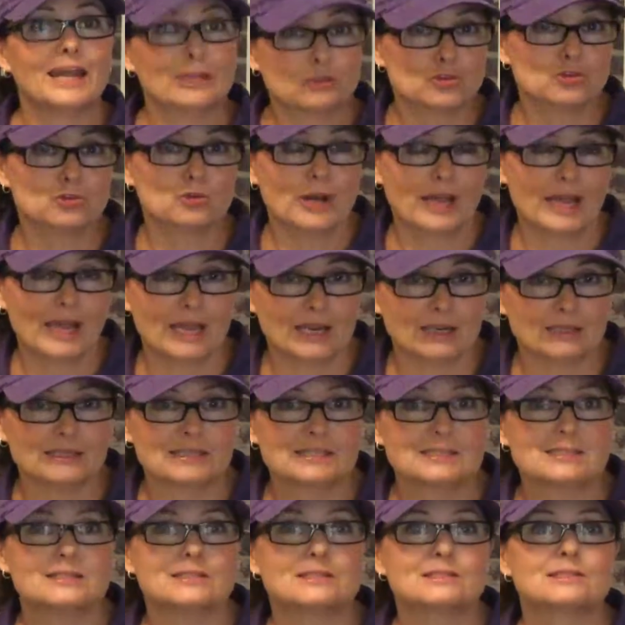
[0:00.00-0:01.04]
natural
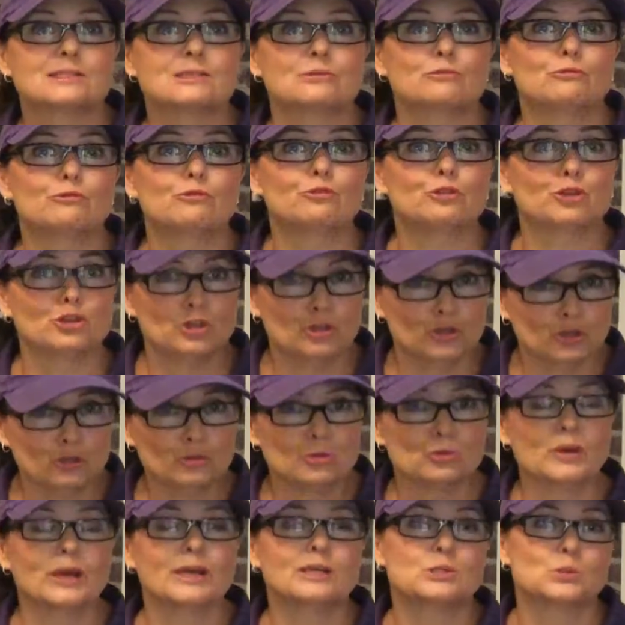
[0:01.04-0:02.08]
handling system for
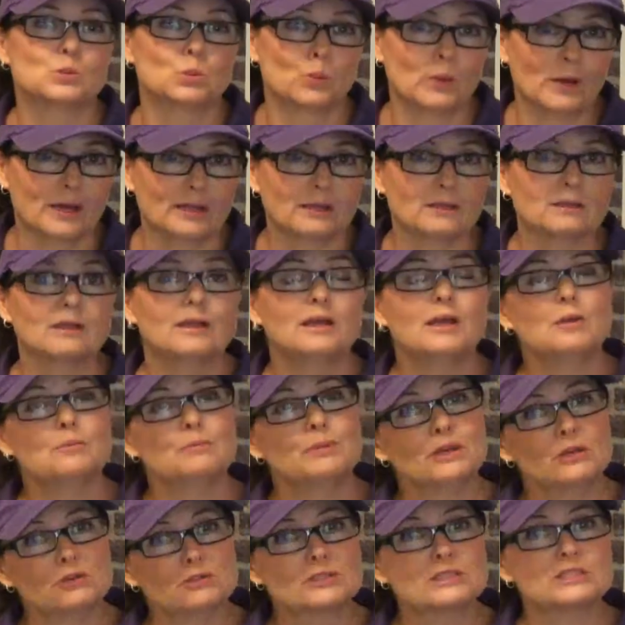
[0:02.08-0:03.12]
you as well,
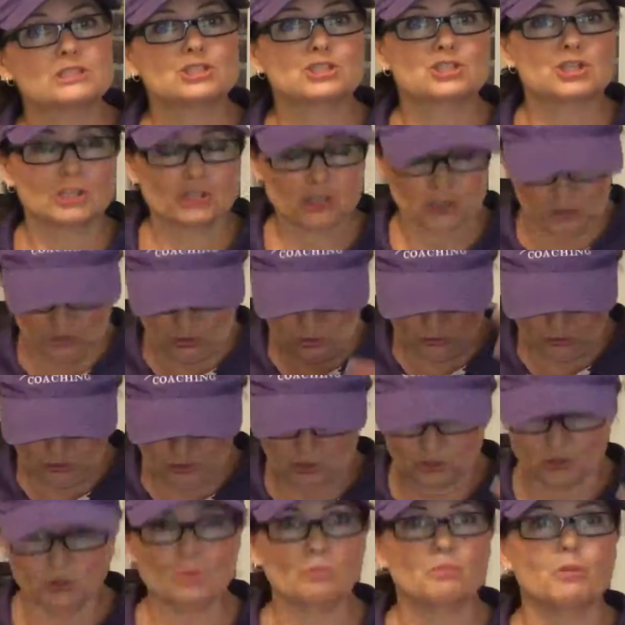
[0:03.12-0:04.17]
because it's just
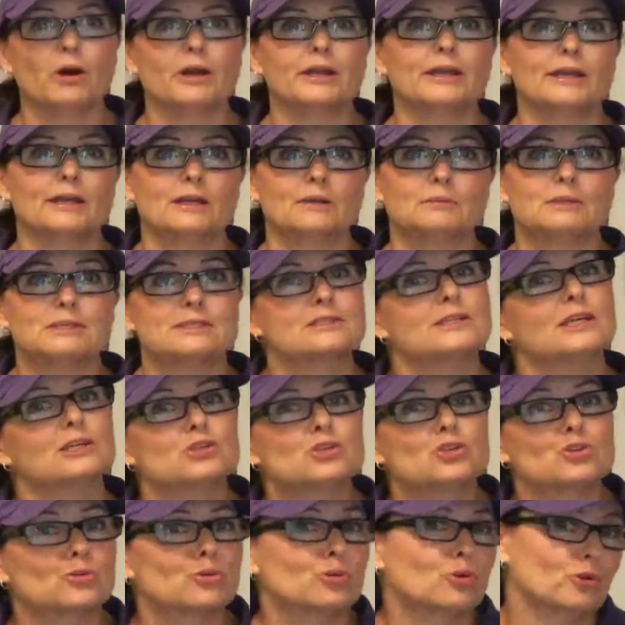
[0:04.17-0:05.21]
using your body elements
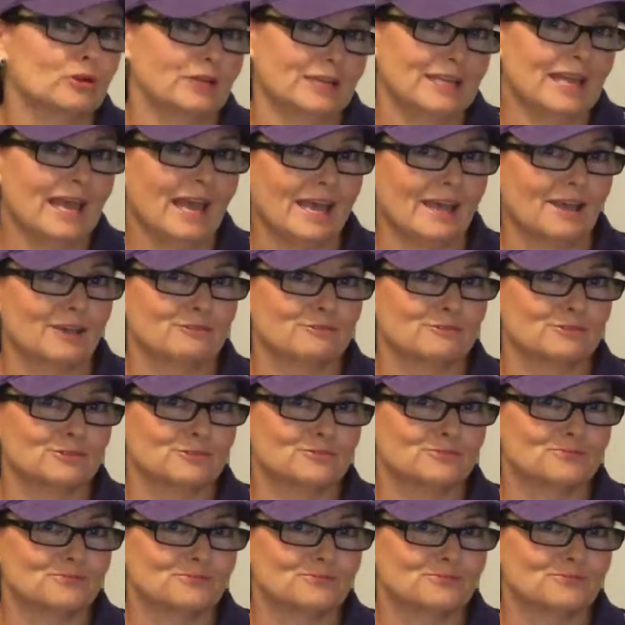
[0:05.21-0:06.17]
that you already have.